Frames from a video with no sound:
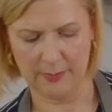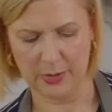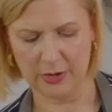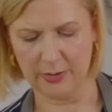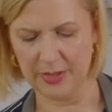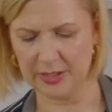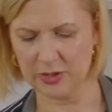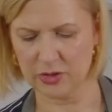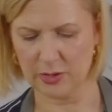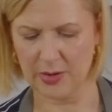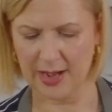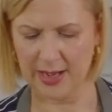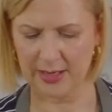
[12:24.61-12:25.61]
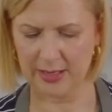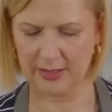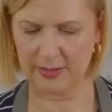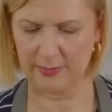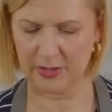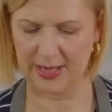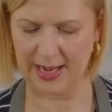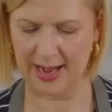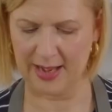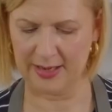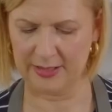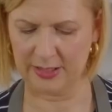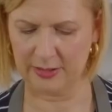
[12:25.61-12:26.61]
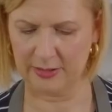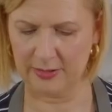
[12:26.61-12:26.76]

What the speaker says: butter mixture back. I'm gonna add,